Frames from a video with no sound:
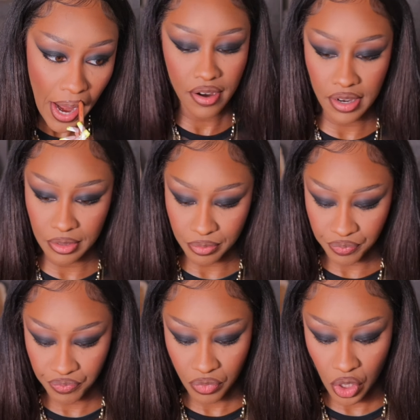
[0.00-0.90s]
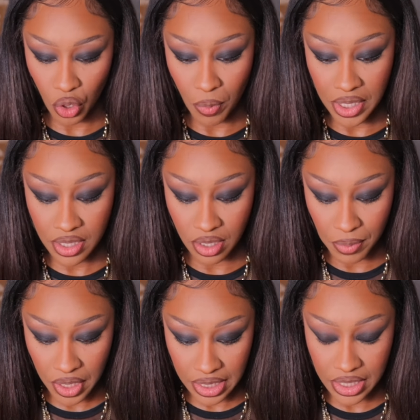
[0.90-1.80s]
Alright. Yo, my
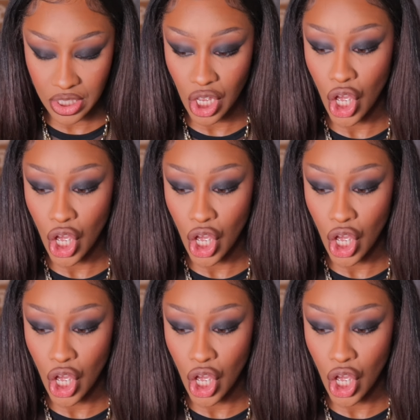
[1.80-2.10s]
stomach is